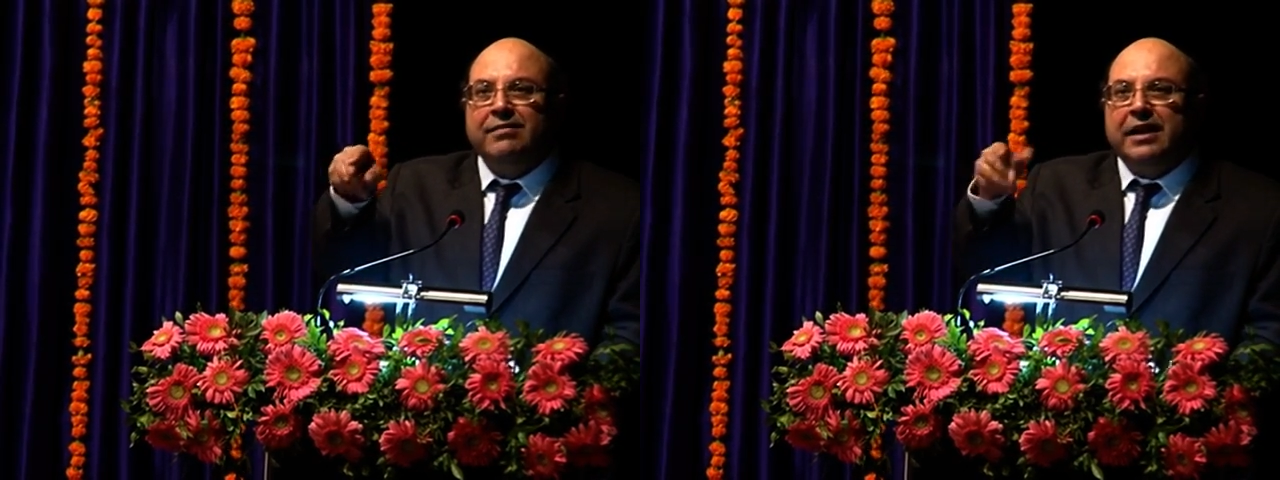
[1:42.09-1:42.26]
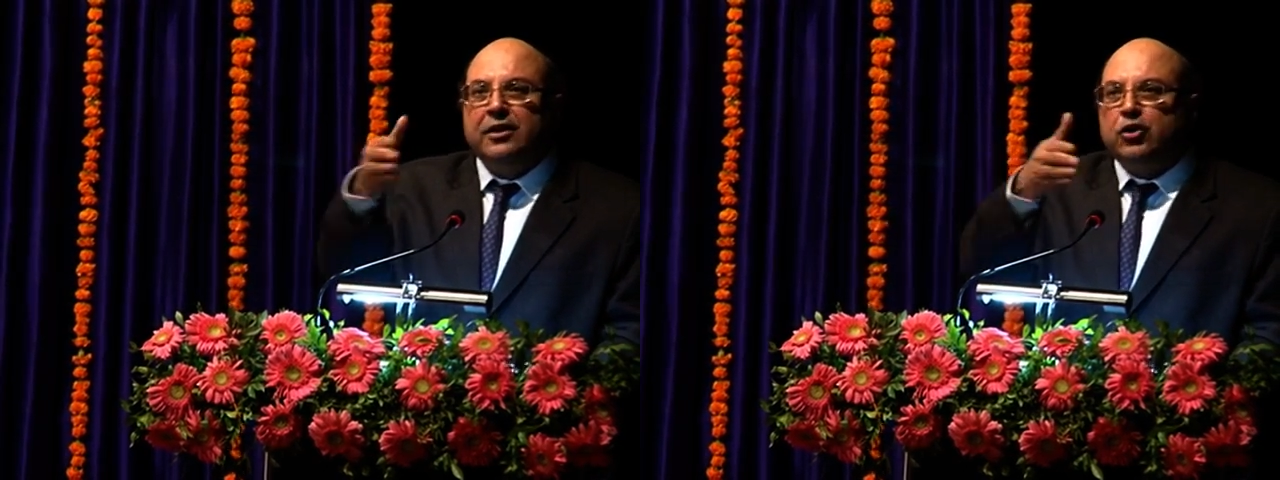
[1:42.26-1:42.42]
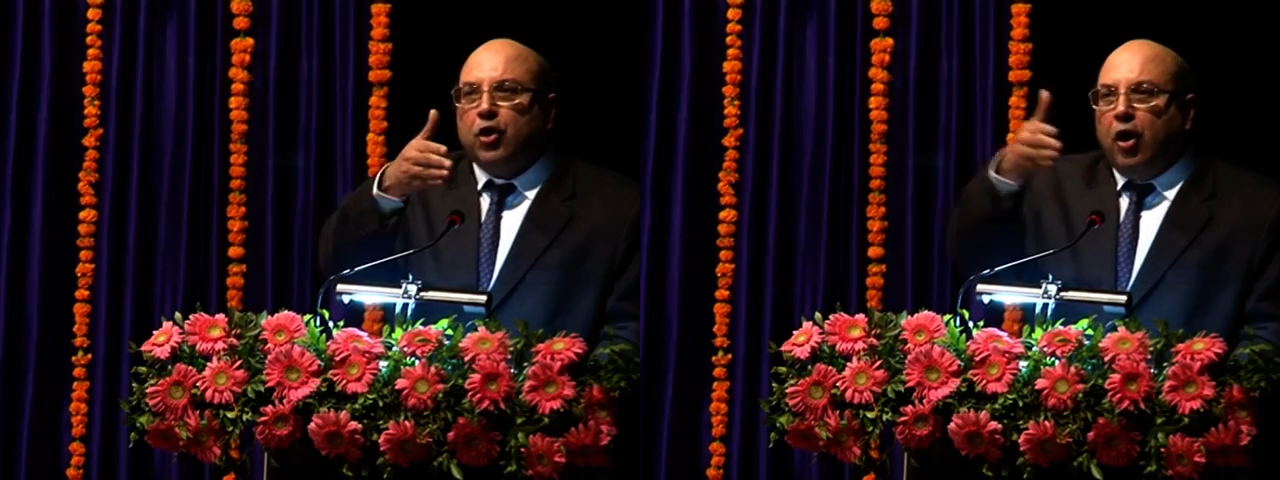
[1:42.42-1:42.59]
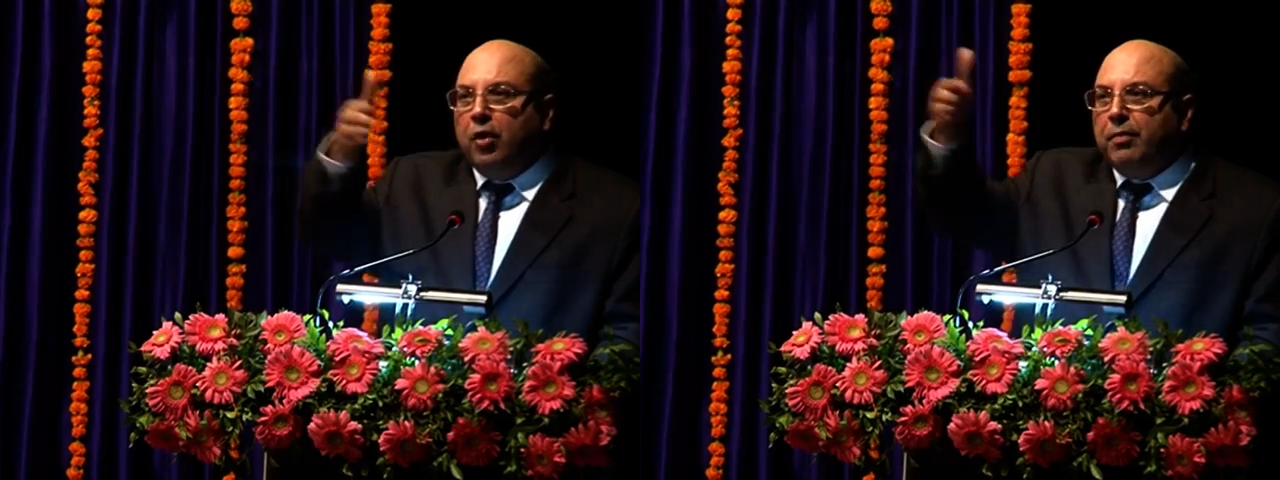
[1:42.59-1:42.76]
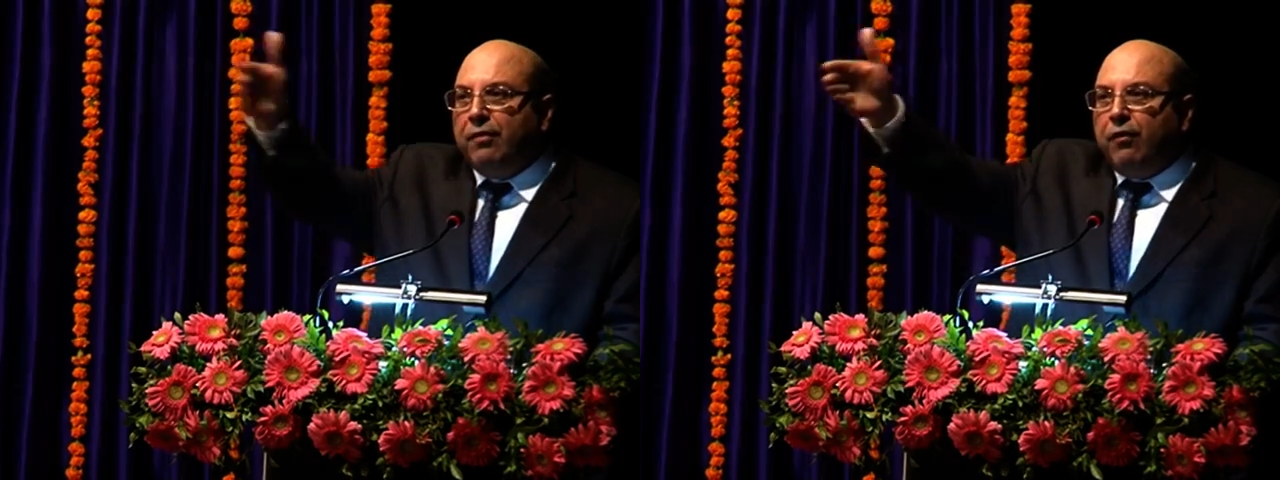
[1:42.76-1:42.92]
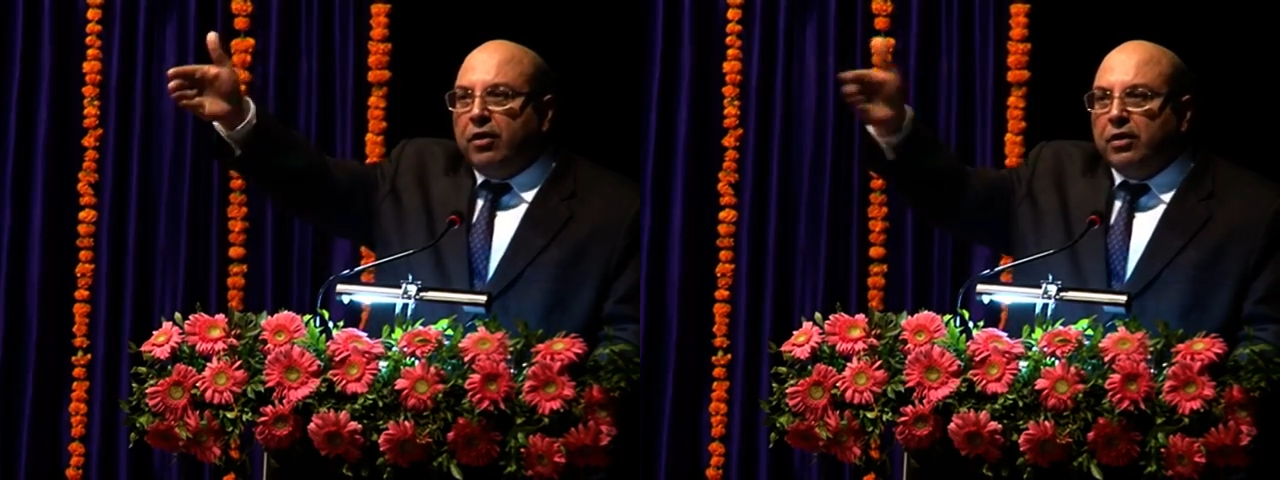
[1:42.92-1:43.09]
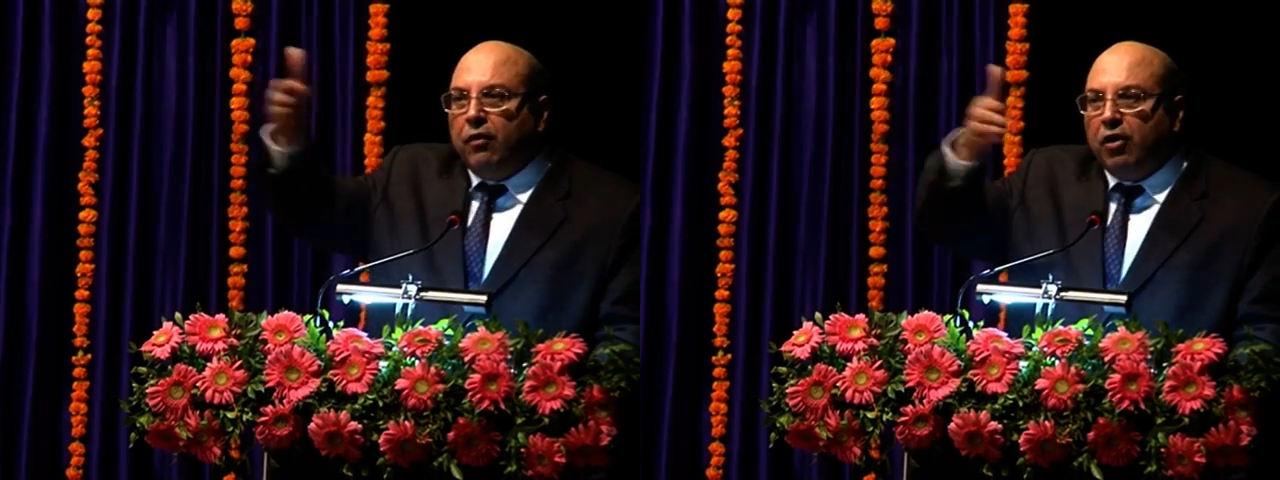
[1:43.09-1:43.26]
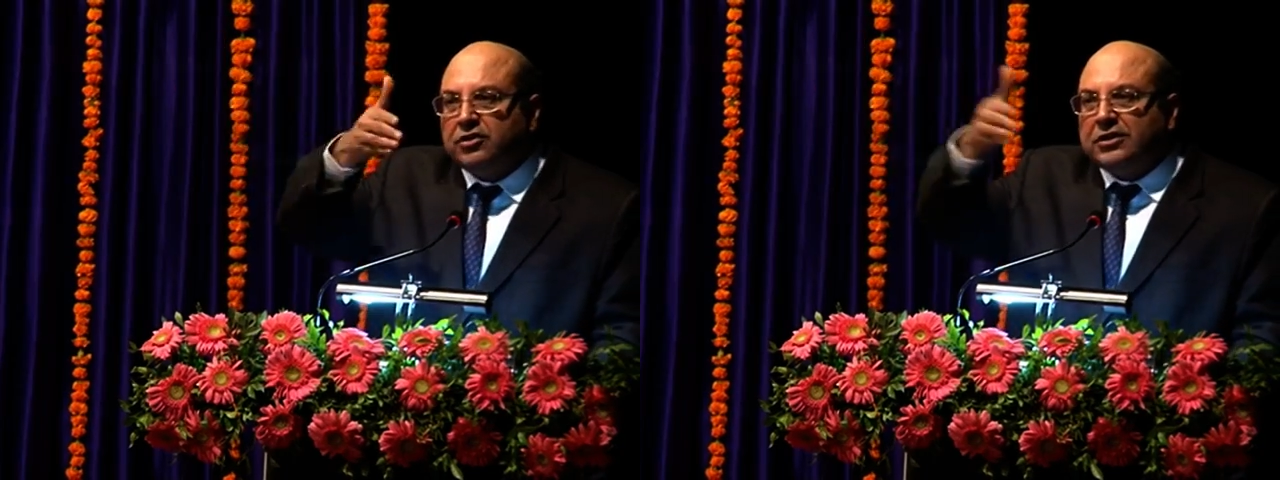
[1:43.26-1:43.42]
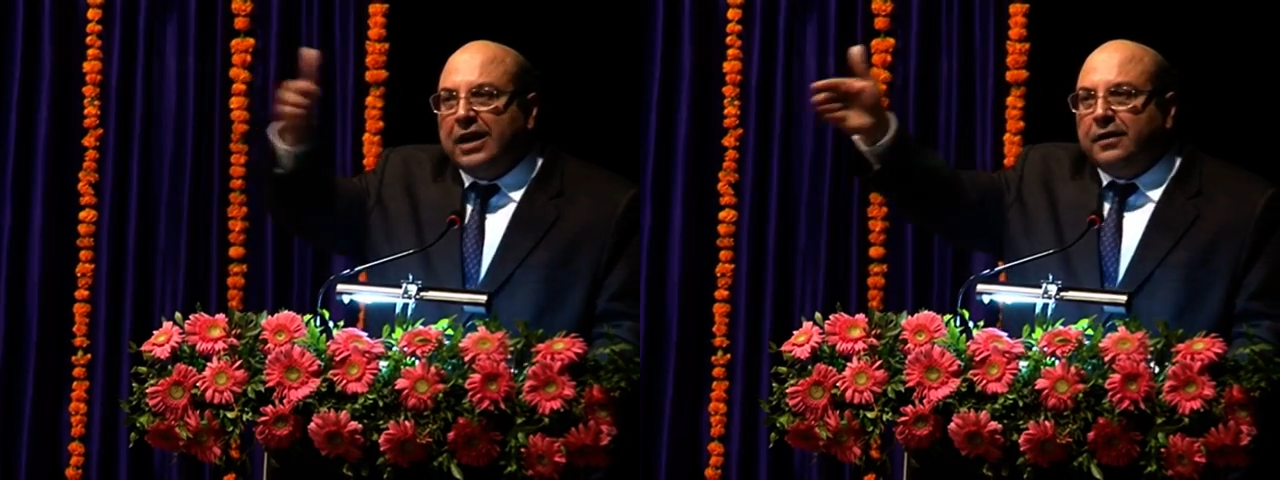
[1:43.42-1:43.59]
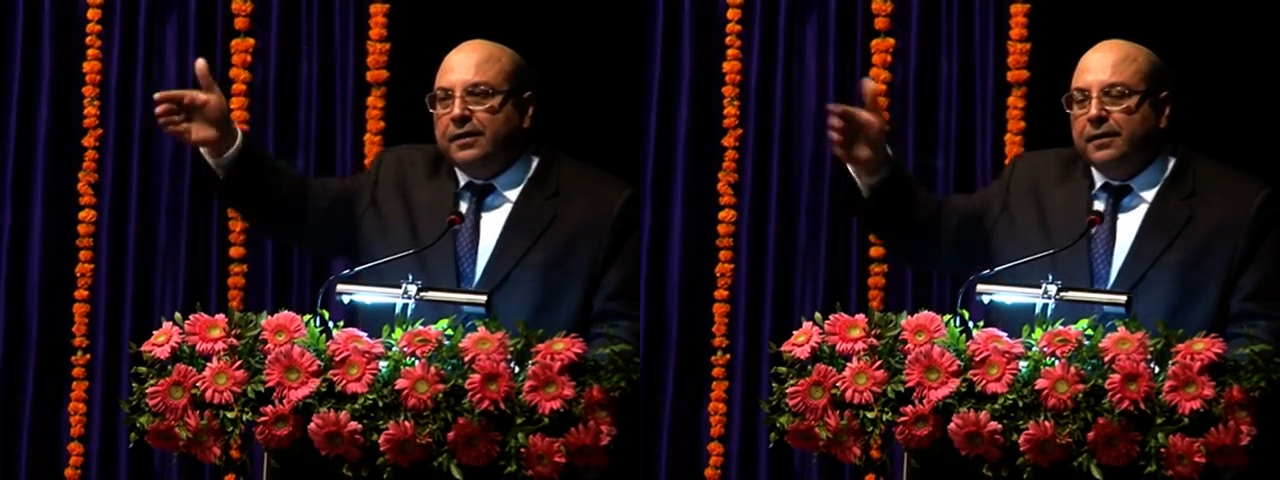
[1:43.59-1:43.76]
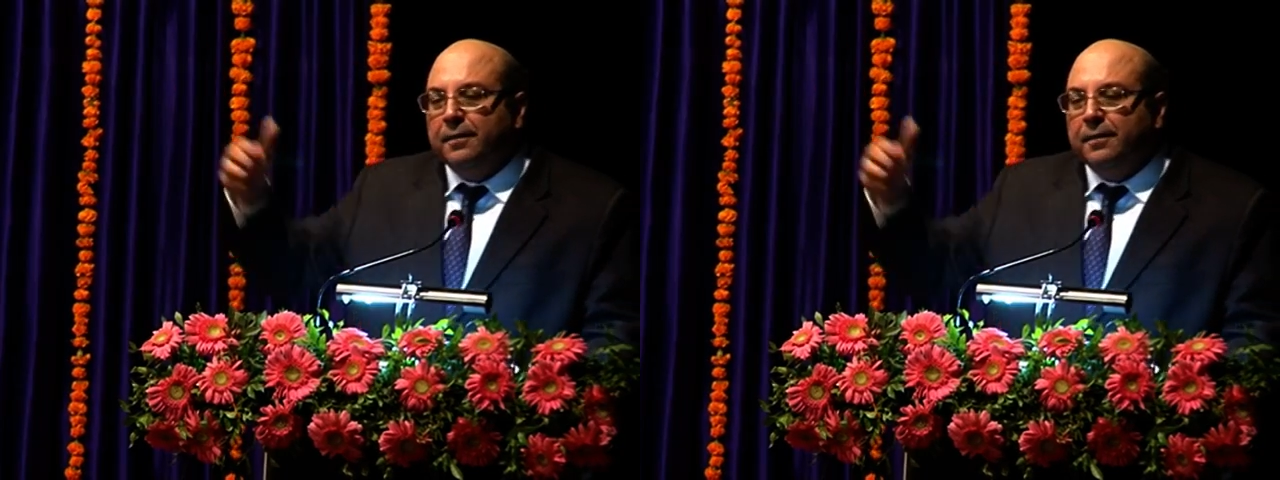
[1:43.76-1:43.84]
that is long before the war started,